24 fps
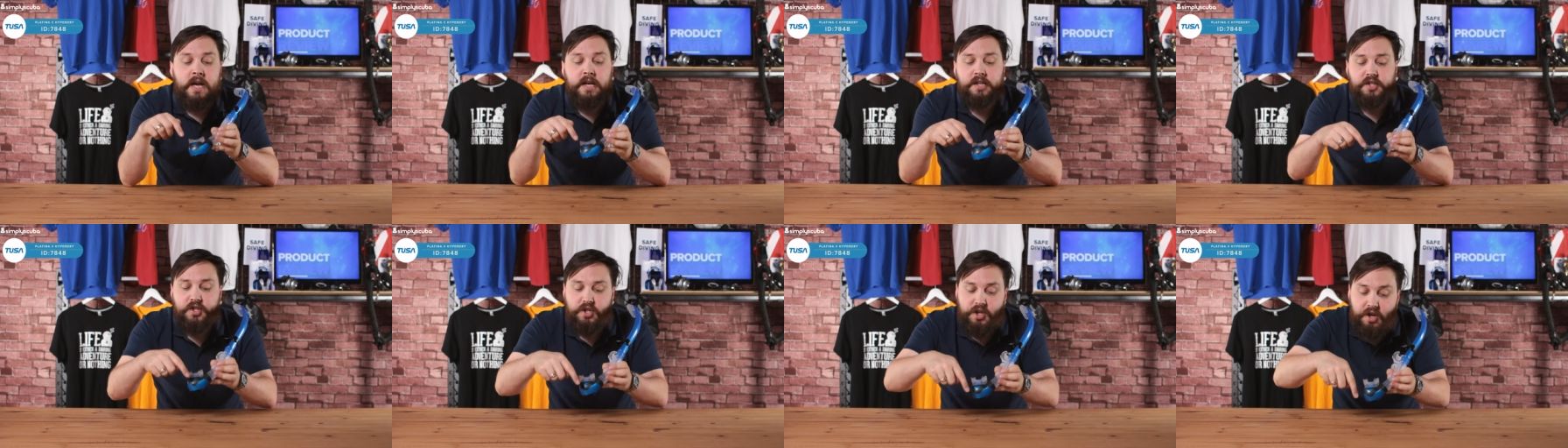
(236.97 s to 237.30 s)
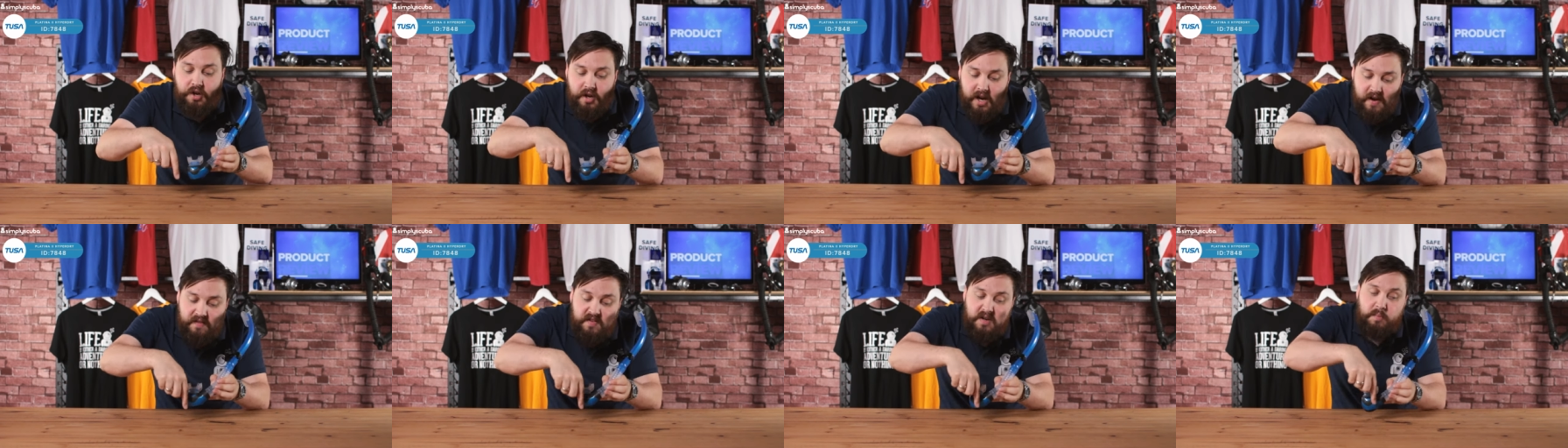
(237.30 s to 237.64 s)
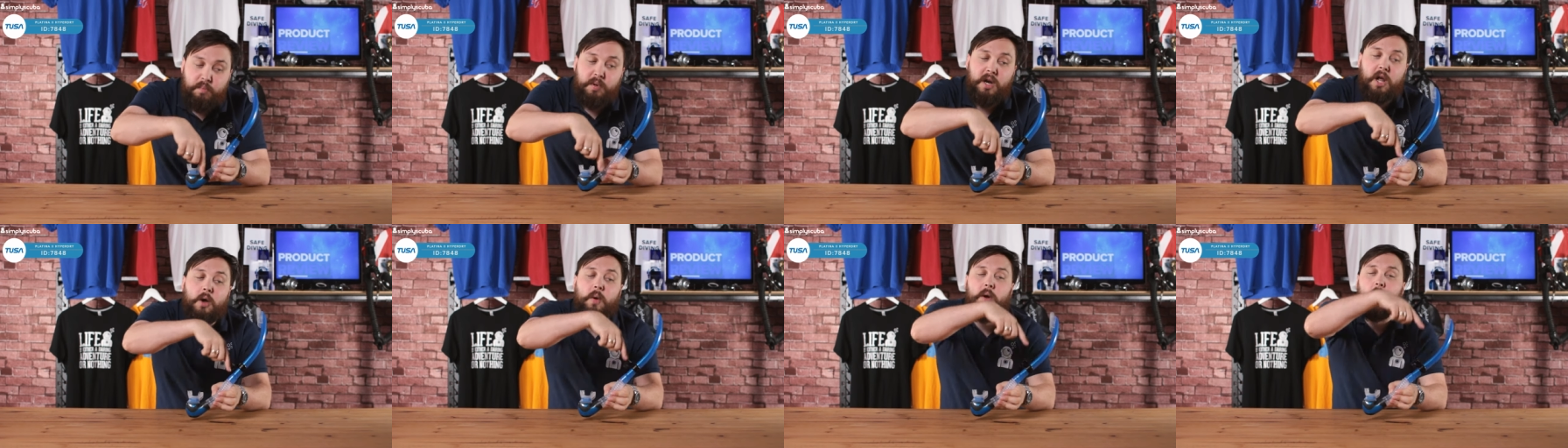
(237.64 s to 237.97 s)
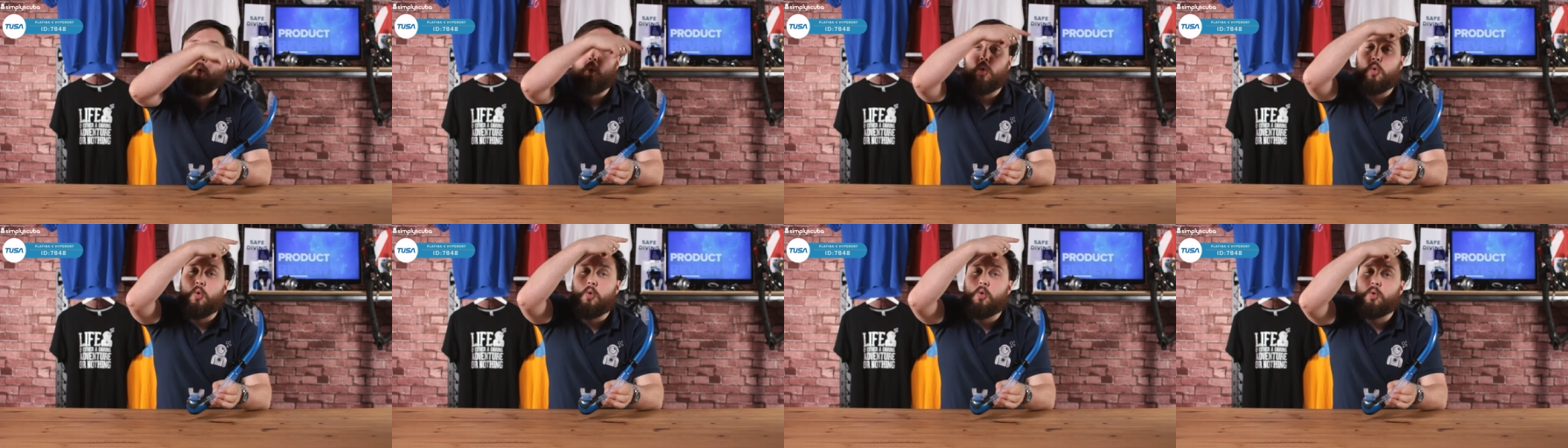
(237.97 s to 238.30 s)
so you don't have to blow
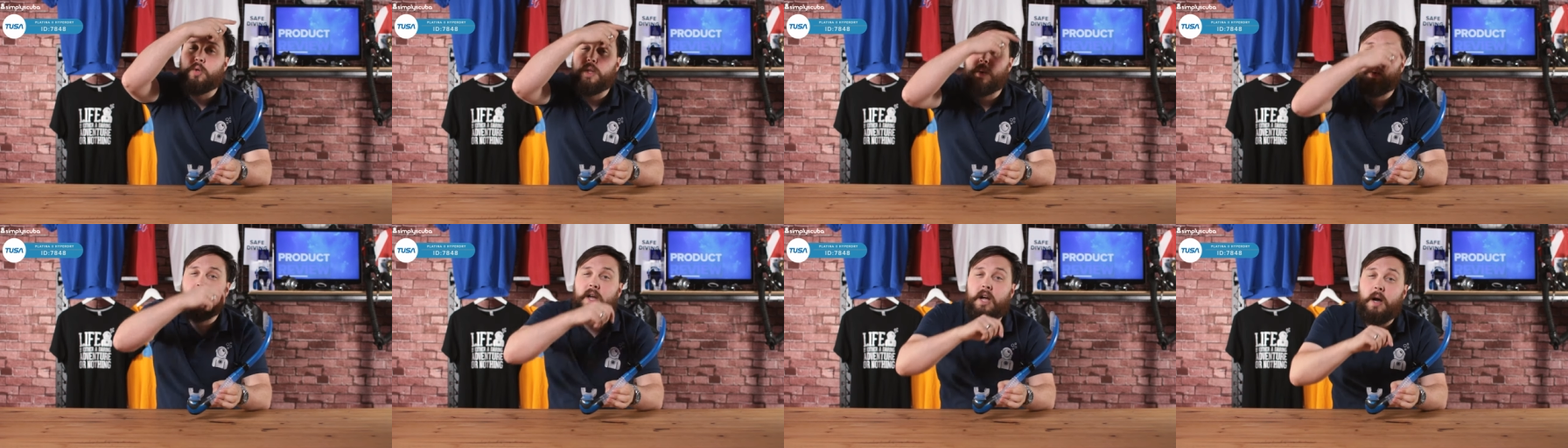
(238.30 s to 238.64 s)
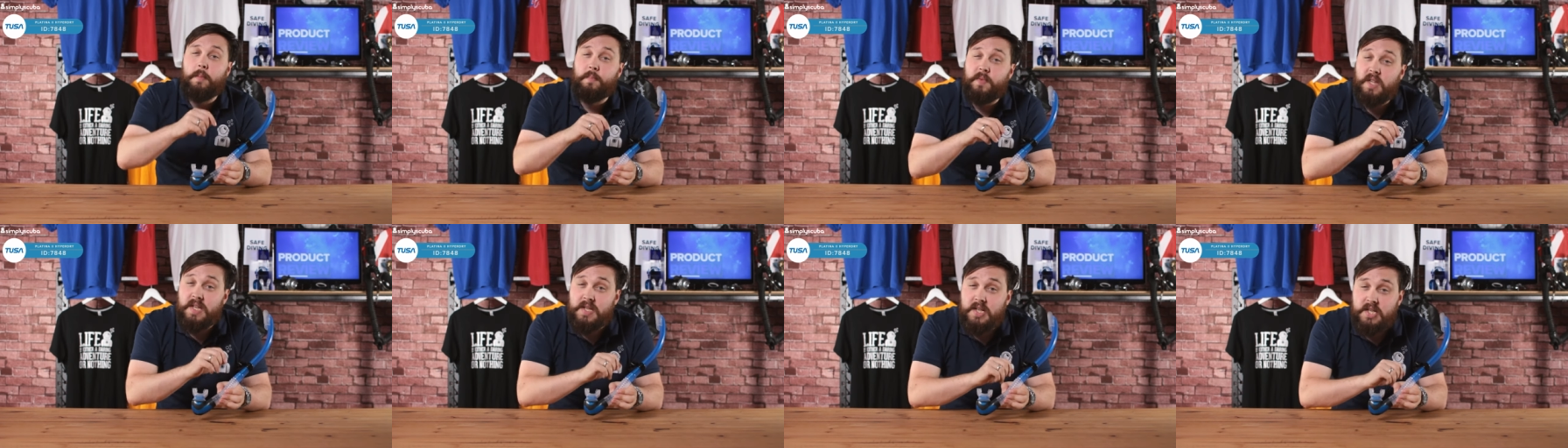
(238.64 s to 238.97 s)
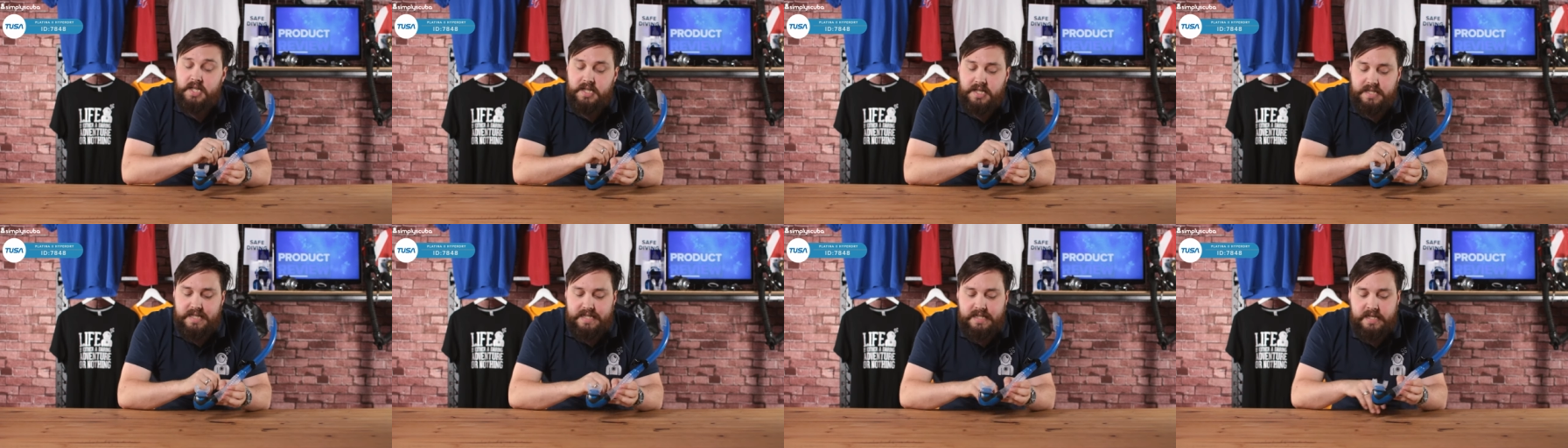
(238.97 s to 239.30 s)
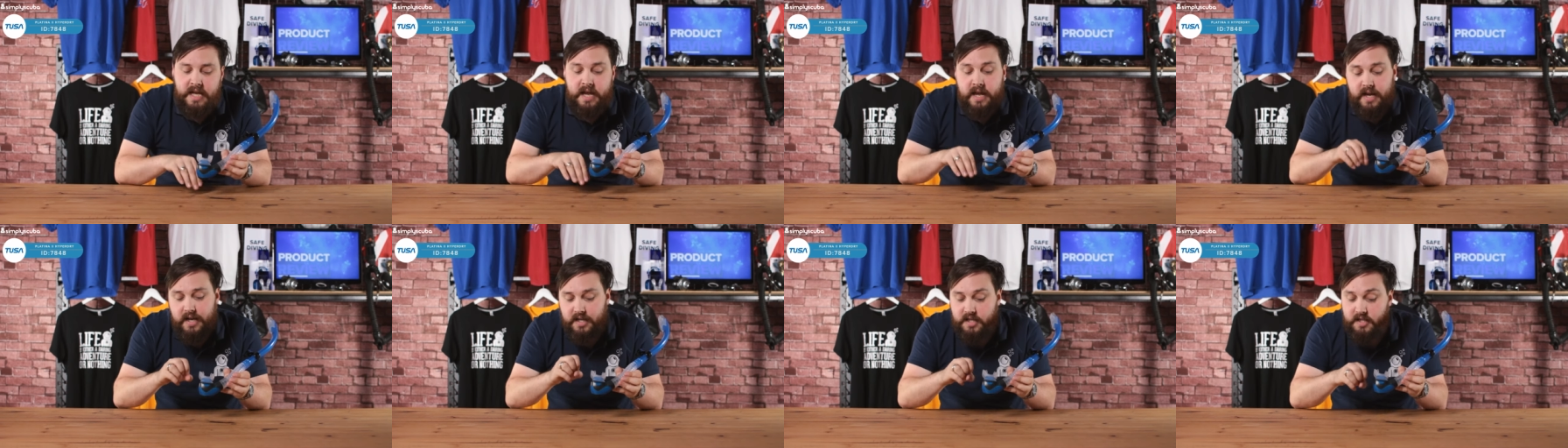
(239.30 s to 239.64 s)
it all the way up the side,
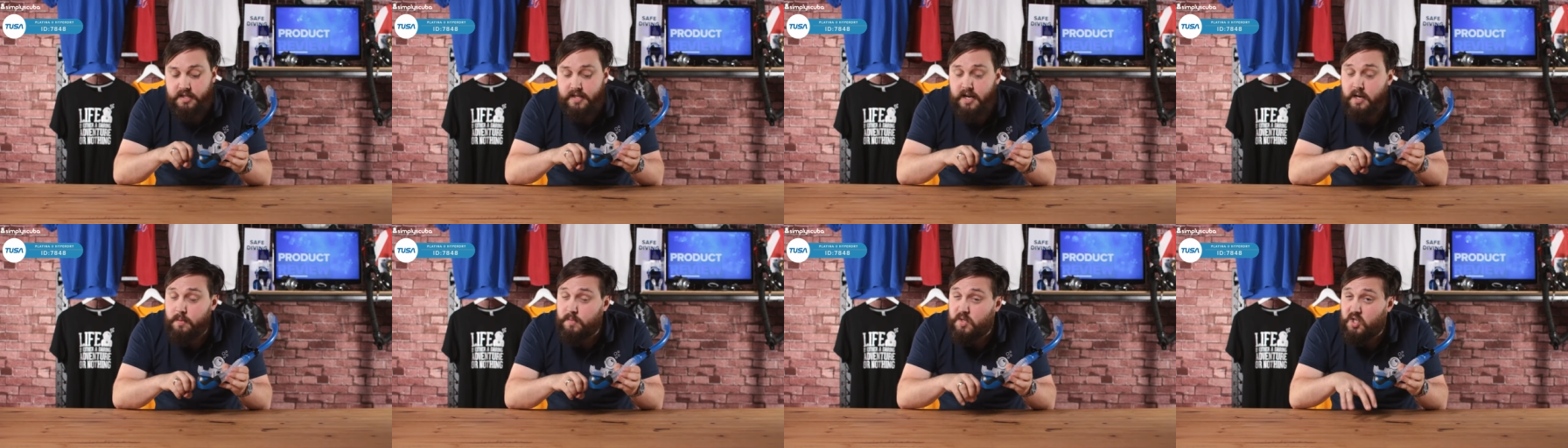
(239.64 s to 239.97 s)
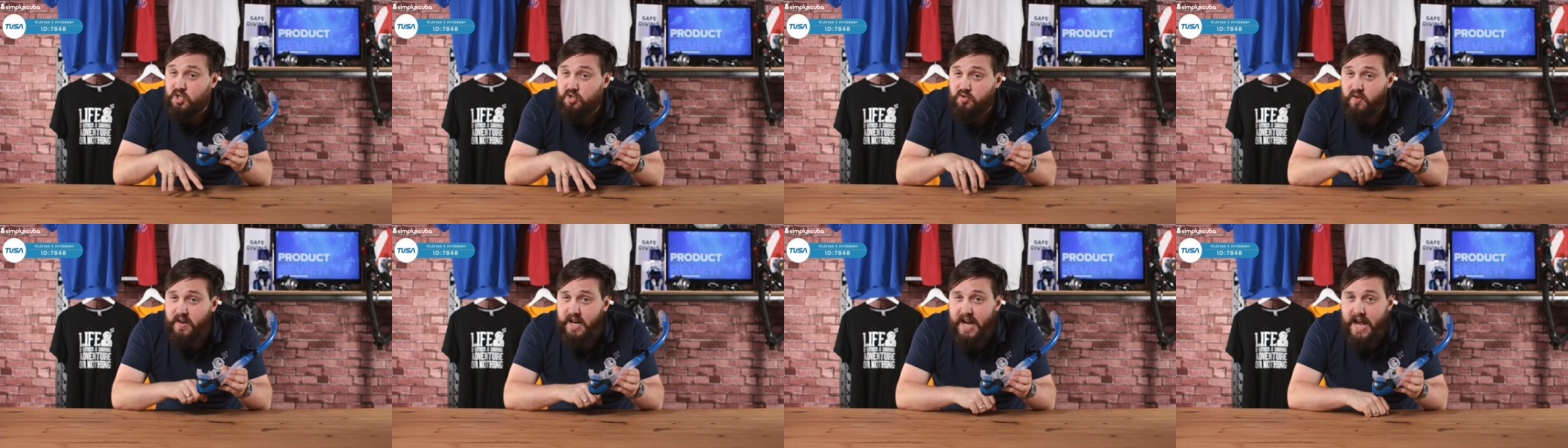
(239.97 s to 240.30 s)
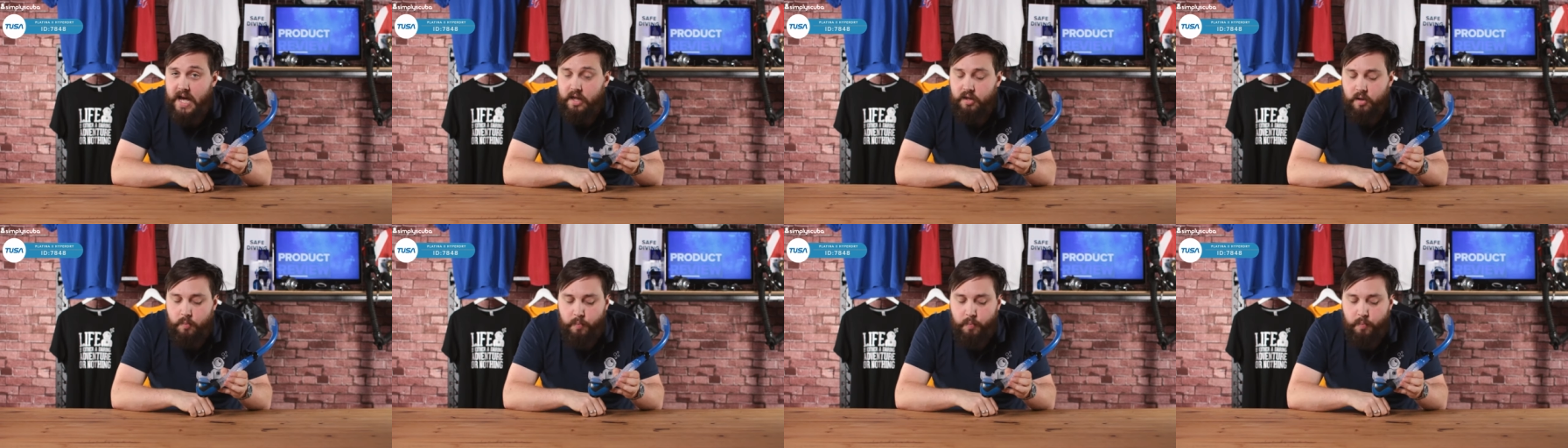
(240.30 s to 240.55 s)
it just comes straight out